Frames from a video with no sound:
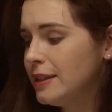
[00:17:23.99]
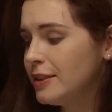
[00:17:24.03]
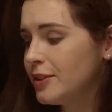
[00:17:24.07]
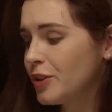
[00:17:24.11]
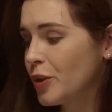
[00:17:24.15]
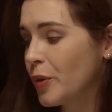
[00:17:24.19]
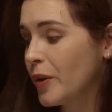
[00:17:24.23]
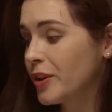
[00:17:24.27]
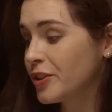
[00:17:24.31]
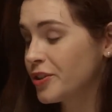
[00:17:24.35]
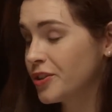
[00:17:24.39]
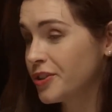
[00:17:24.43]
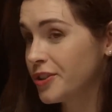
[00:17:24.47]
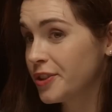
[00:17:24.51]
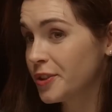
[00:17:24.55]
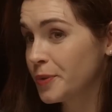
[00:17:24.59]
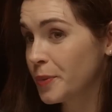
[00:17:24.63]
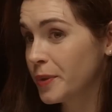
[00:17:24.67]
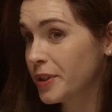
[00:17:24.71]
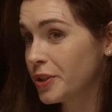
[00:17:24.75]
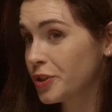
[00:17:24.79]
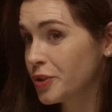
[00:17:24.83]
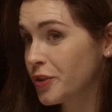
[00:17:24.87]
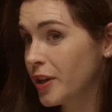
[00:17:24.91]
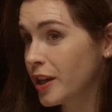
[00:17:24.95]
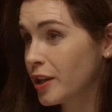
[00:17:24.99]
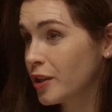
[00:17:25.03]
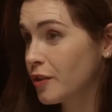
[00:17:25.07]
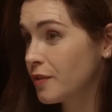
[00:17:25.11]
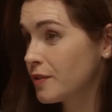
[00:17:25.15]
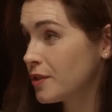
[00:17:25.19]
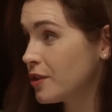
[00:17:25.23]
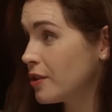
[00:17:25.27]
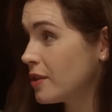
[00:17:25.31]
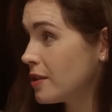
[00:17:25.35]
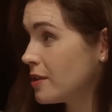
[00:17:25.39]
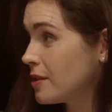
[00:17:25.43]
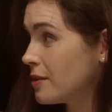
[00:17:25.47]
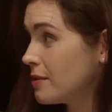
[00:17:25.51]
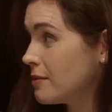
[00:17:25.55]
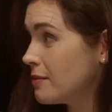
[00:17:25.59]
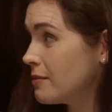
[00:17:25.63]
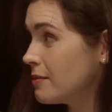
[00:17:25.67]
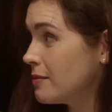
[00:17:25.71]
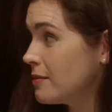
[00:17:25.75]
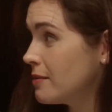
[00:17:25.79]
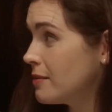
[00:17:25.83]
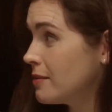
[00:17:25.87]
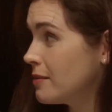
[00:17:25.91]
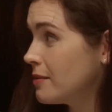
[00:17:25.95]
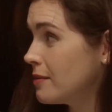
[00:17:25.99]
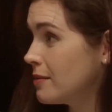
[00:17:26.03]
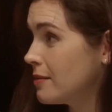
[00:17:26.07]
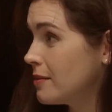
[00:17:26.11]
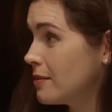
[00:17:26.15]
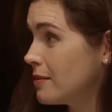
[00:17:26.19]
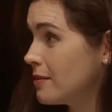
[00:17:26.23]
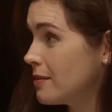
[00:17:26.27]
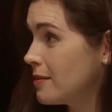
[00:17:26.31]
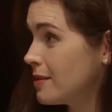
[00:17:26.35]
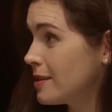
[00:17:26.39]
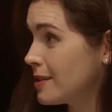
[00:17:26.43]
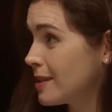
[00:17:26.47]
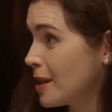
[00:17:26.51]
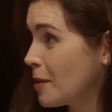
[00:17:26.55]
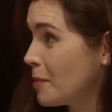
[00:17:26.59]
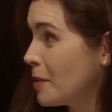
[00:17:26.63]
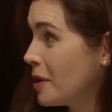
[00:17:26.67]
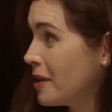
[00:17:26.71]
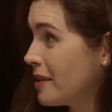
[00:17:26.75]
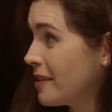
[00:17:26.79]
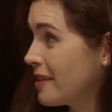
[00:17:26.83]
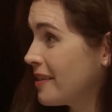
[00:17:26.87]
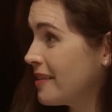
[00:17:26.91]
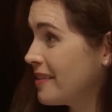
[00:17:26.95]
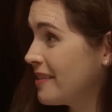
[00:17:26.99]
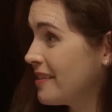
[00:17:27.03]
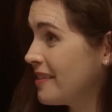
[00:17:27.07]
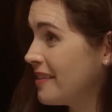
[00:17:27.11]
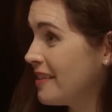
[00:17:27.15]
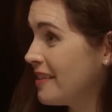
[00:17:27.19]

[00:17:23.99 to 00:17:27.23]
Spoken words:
The question is which trade-offs you can stomach,